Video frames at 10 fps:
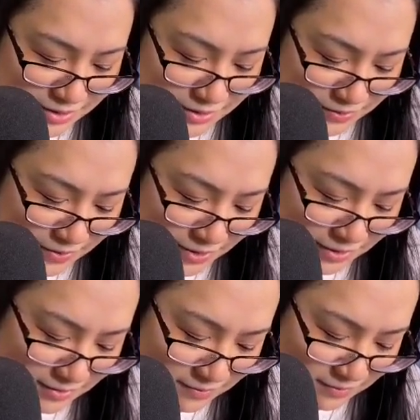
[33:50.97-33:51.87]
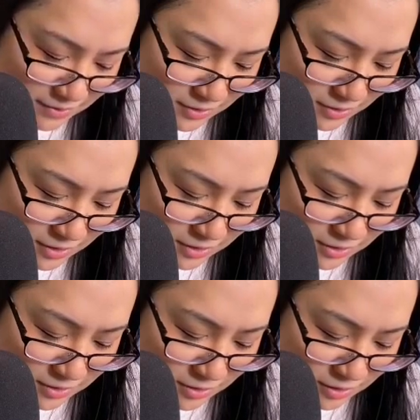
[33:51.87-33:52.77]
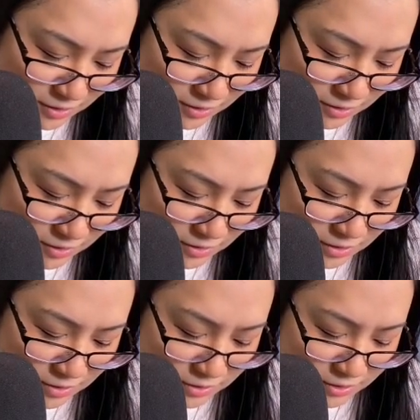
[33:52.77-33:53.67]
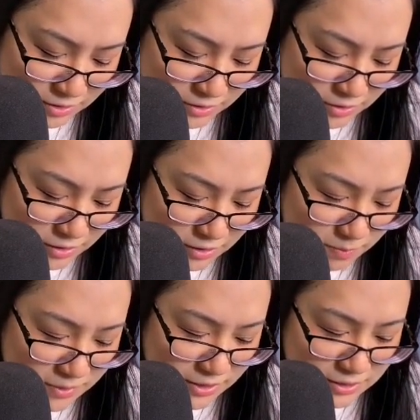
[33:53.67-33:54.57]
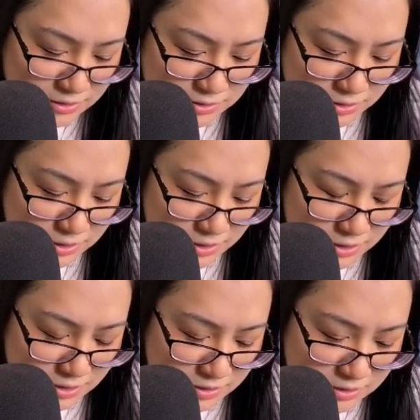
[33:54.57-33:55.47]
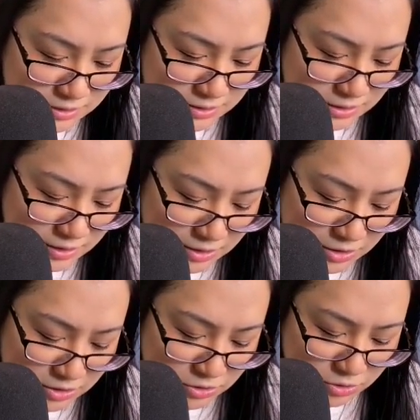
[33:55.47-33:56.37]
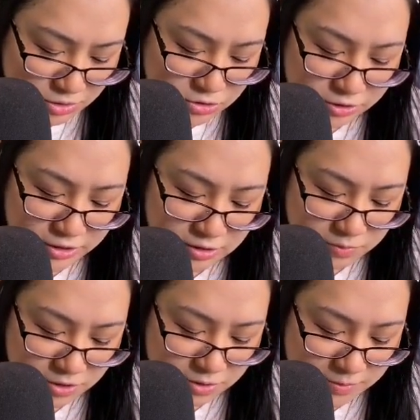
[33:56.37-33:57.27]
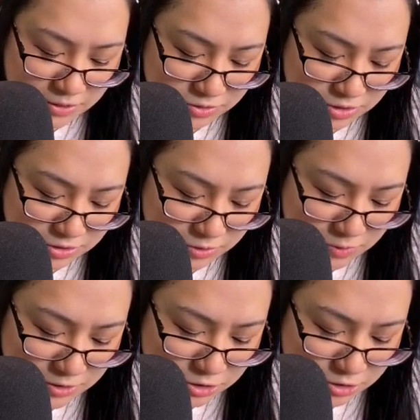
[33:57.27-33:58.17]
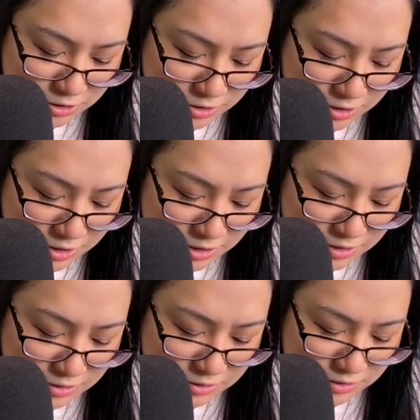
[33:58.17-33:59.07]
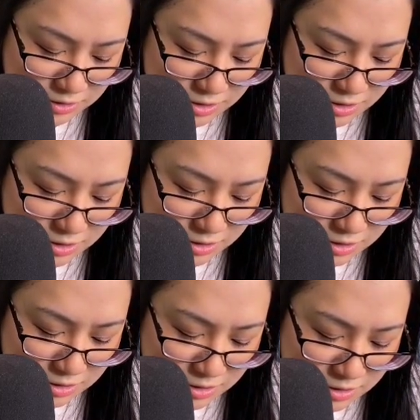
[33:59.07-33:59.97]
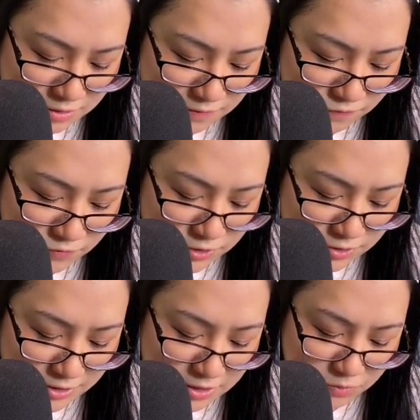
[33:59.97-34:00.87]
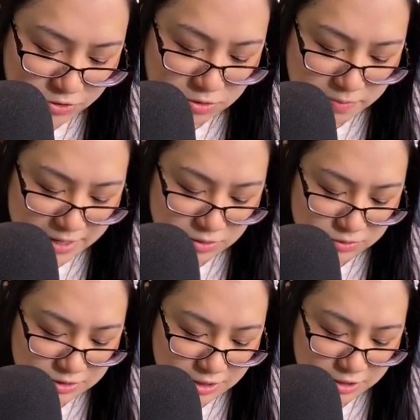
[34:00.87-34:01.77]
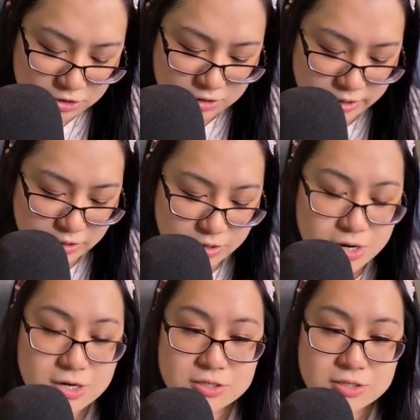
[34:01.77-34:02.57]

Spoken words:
Okay, so this is our little hard bit, and so the tricky part about this question is the figuring out what the bounds actually are.